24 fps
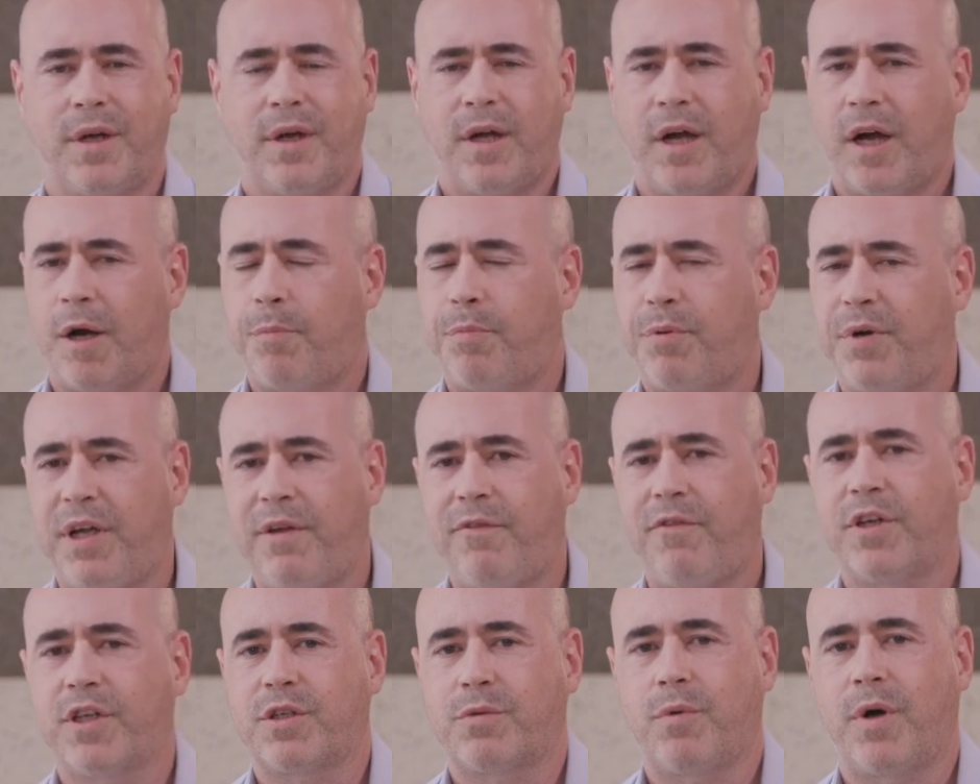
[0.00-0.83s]
Our
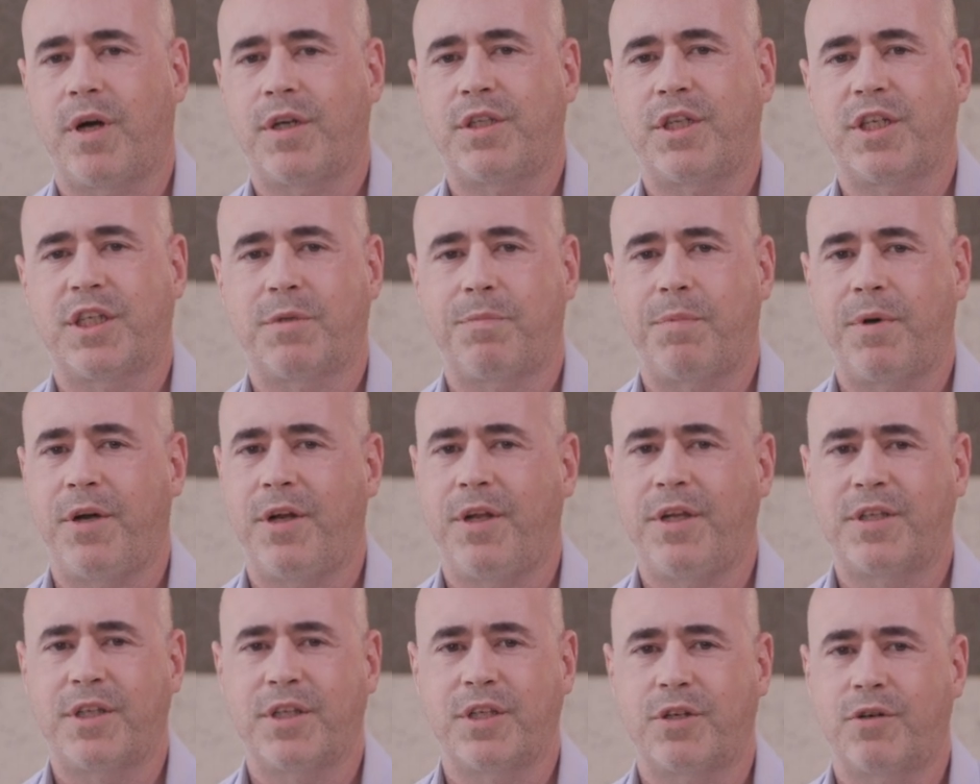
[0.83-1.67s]
previous watch
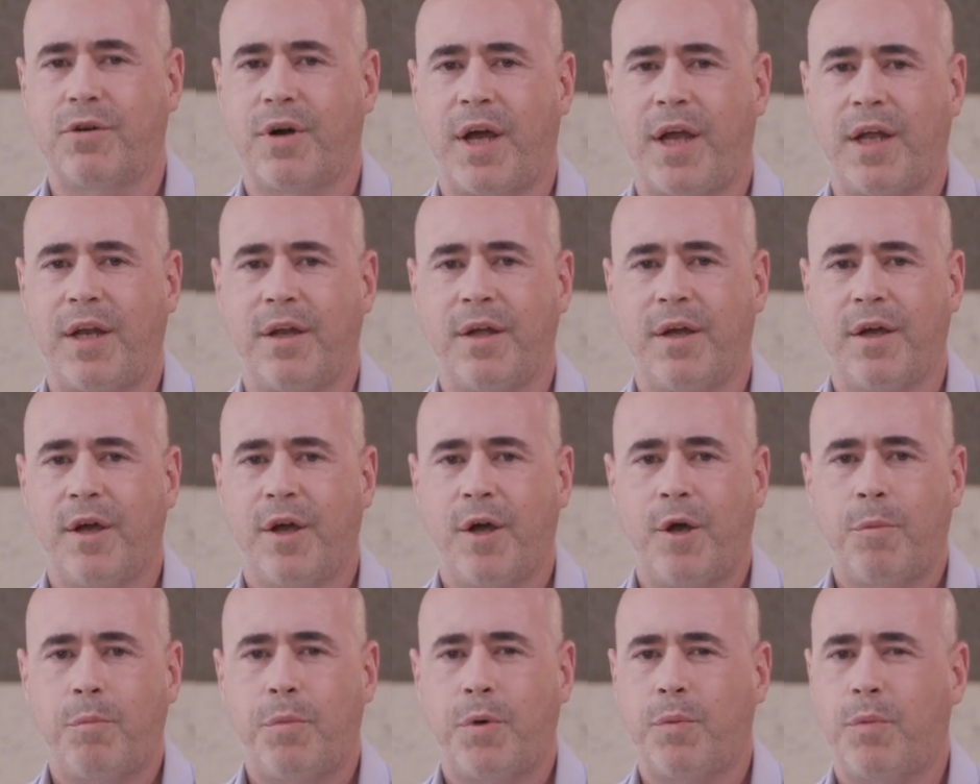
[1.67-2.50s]
experience is great,
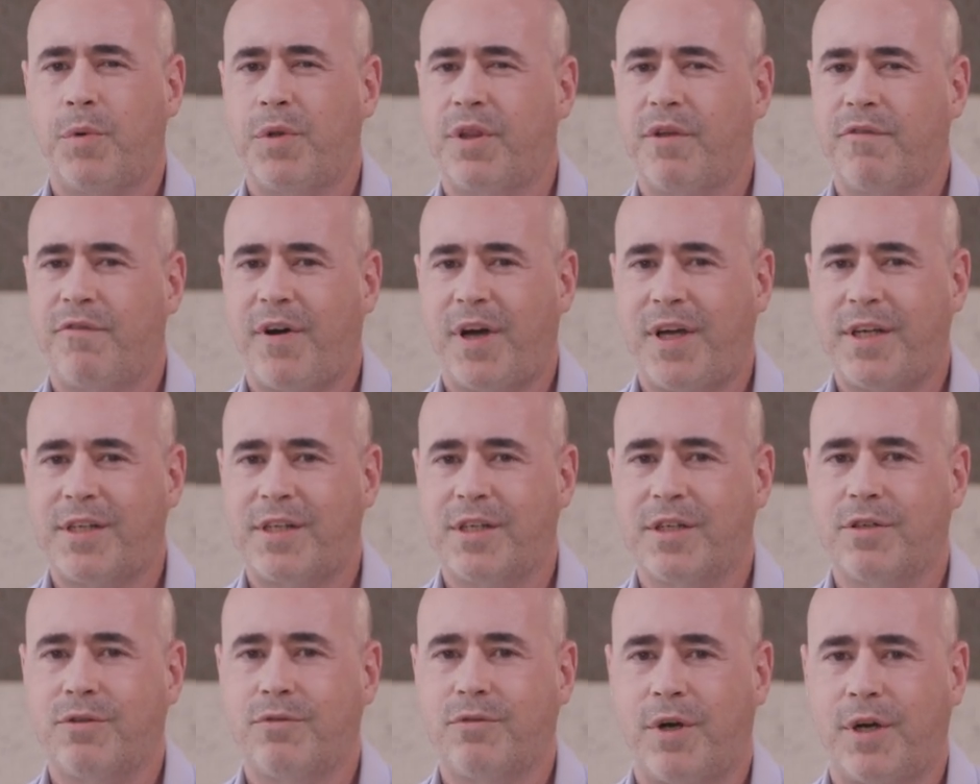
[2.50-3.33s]
but with
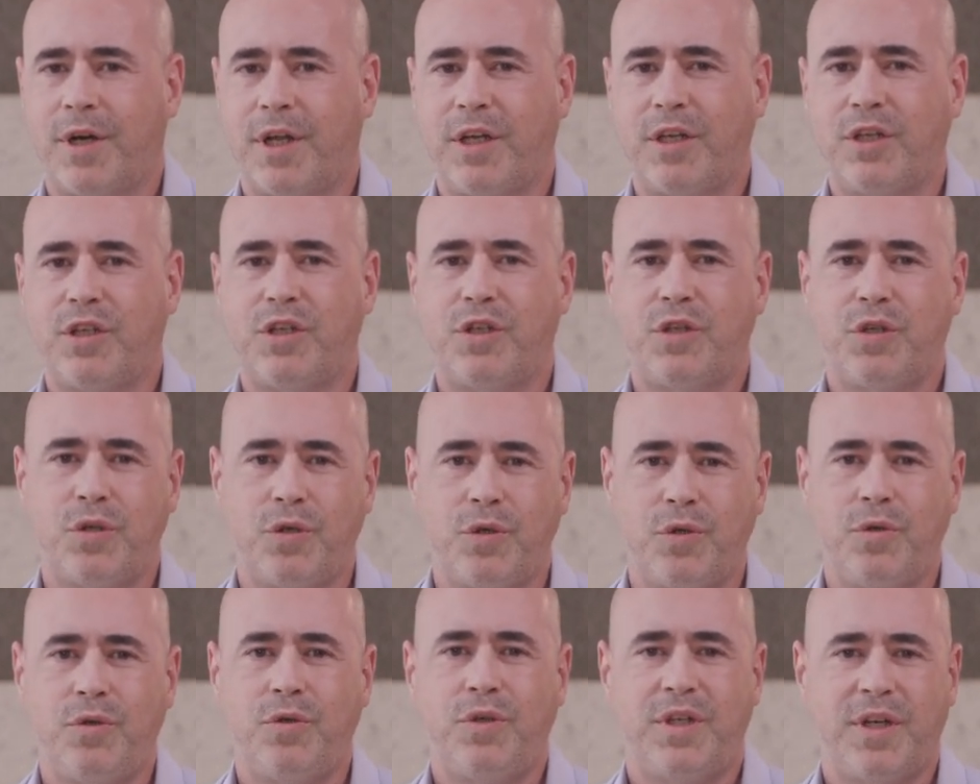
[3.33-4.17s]
devices running
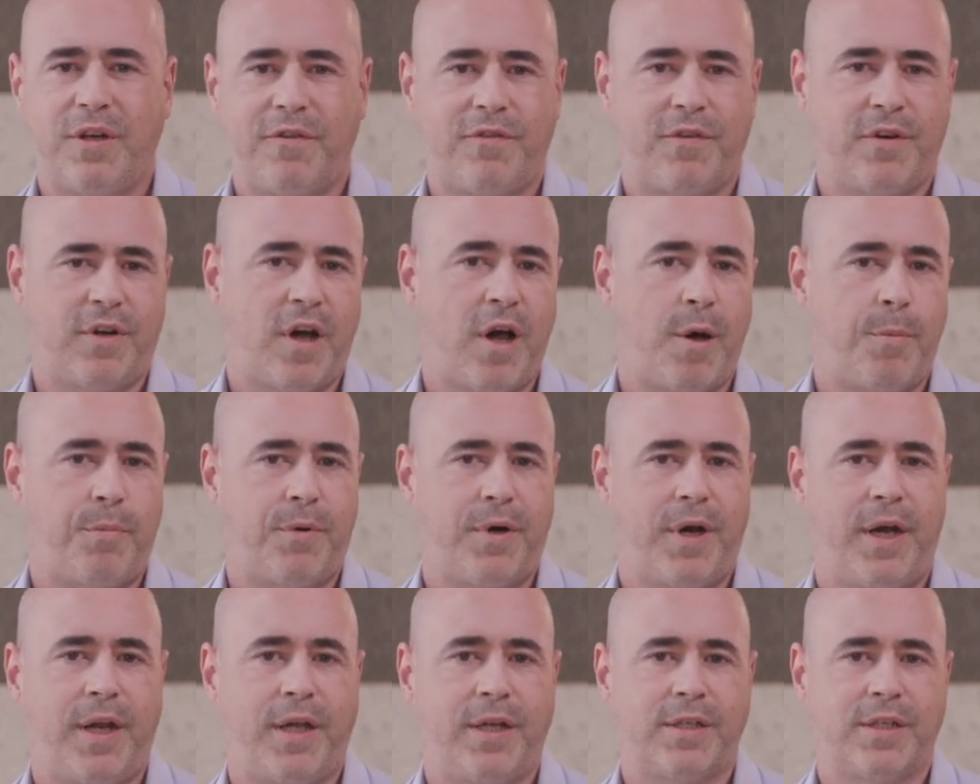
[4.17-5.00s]
two different
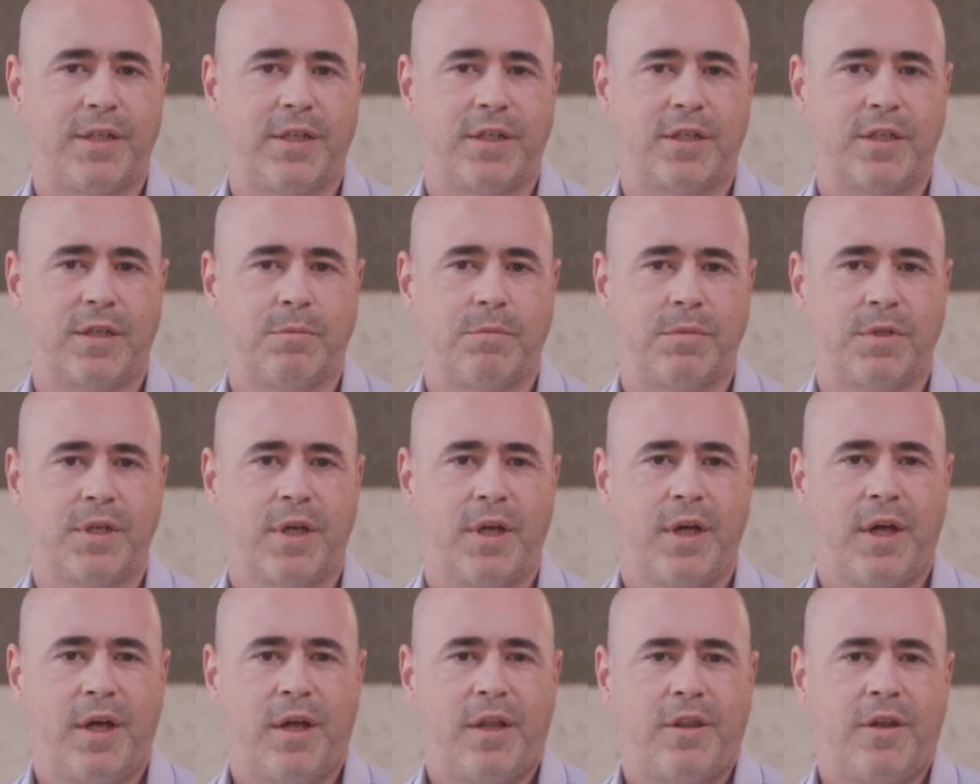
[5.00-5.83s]
operating systems,
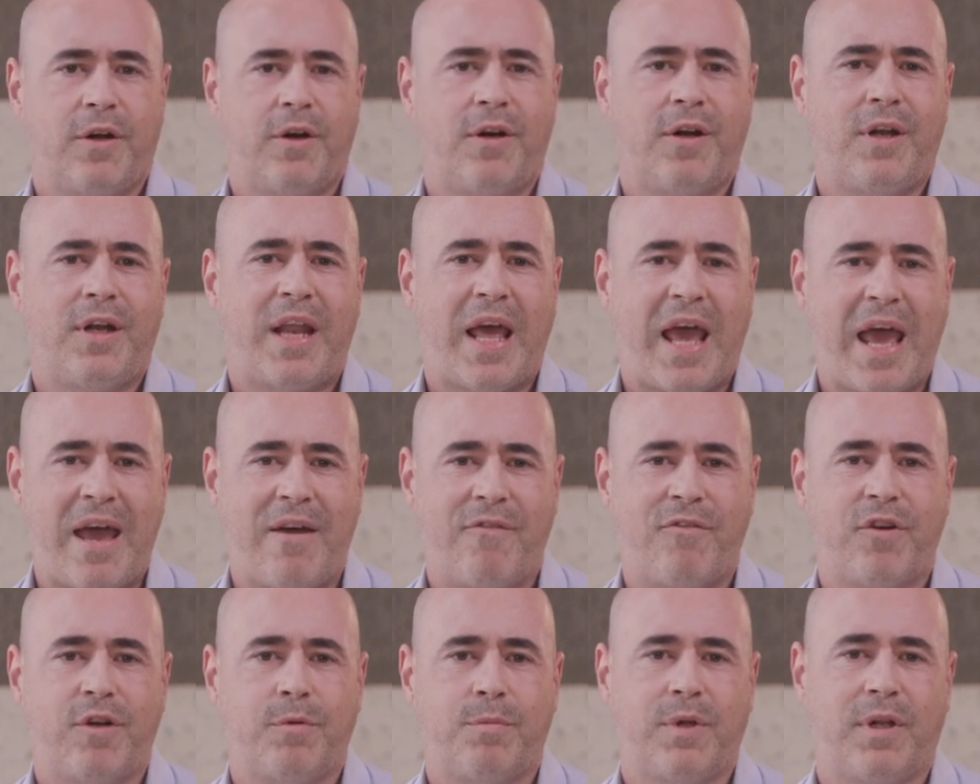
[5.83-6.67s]
there are
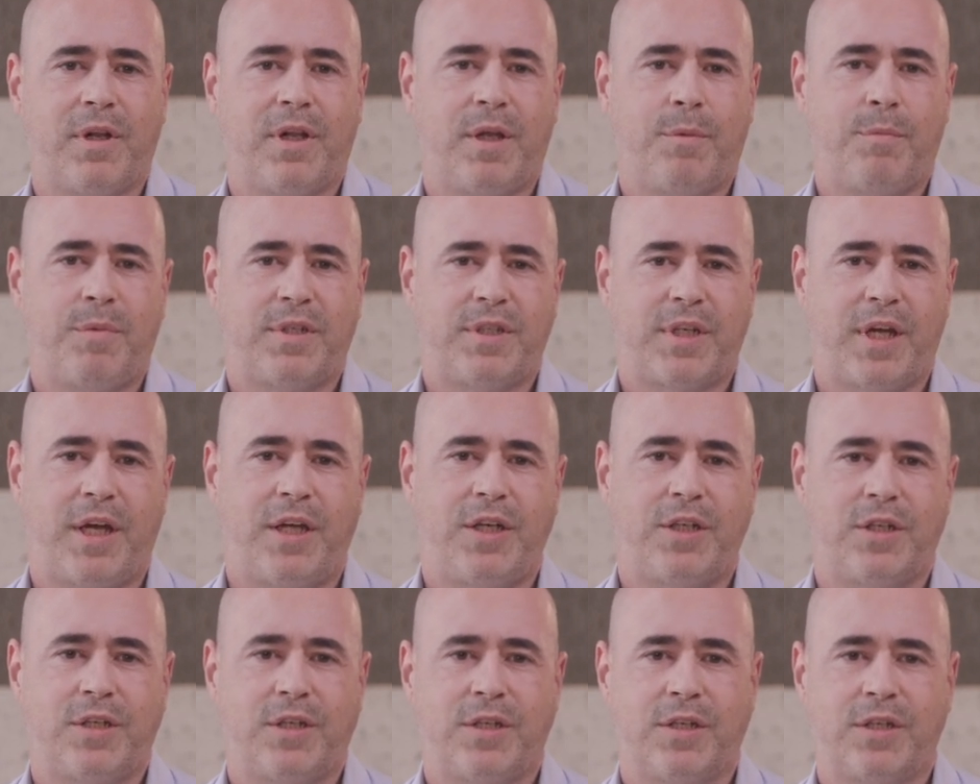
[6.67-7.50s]
inevitable
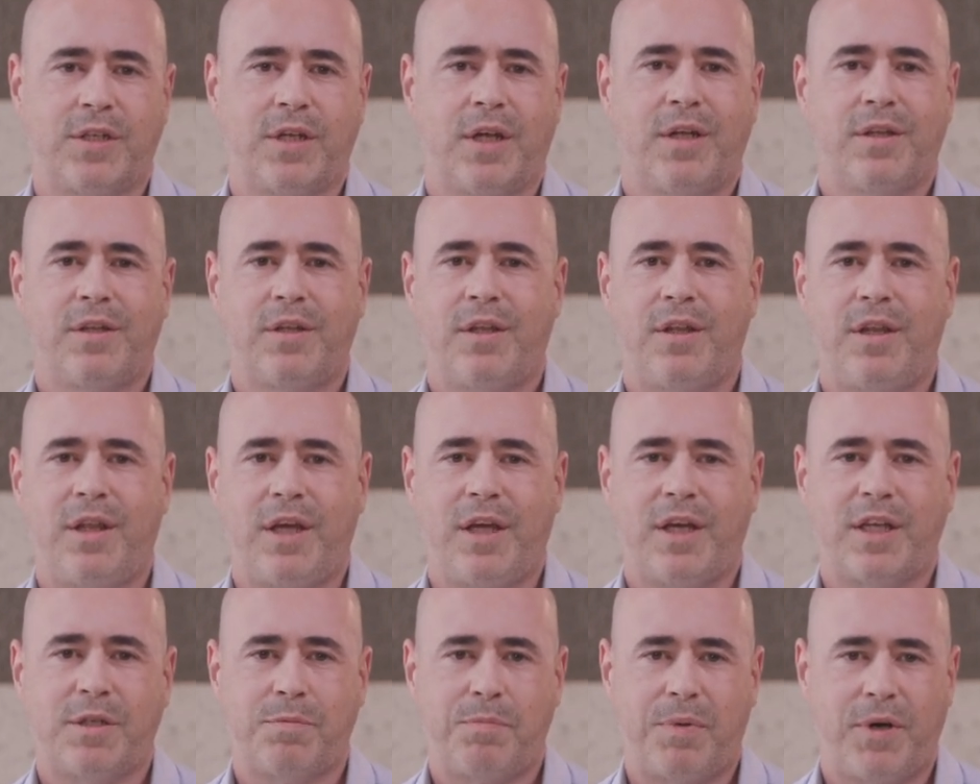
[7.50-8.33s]
limitations to the
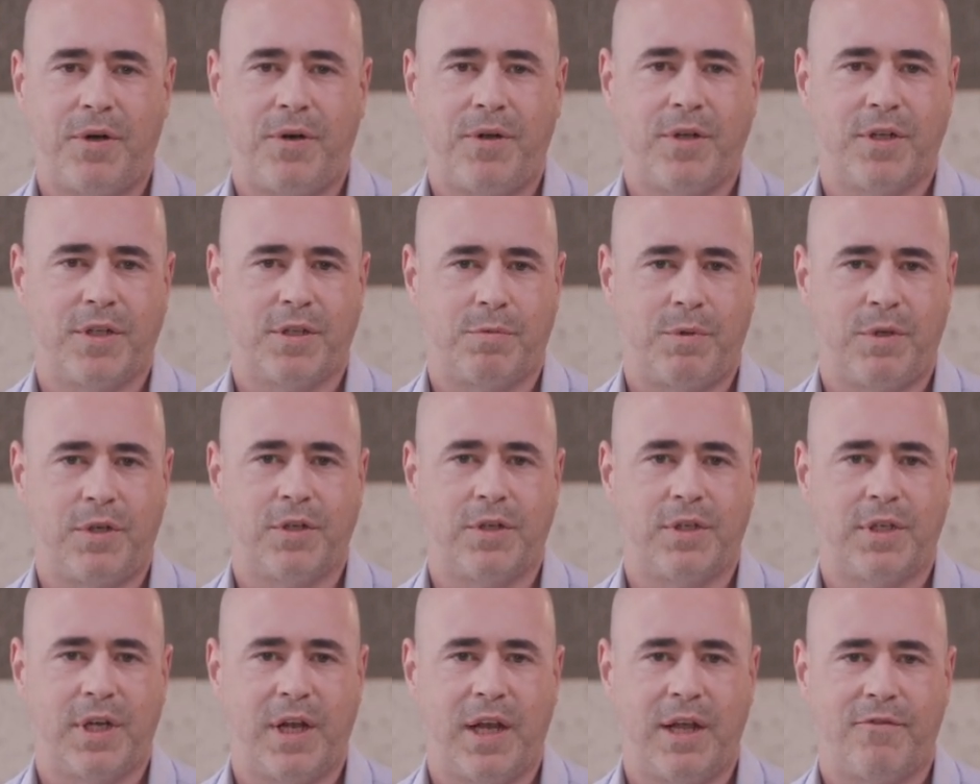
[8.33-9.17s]
experience we
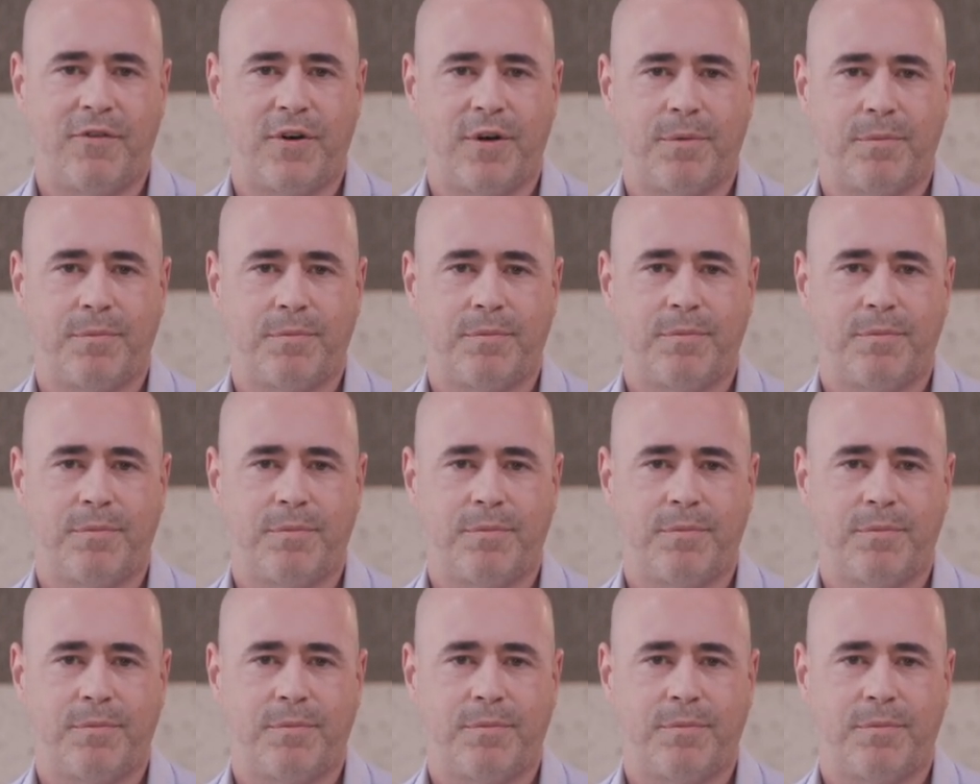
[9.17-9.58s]
could deliver.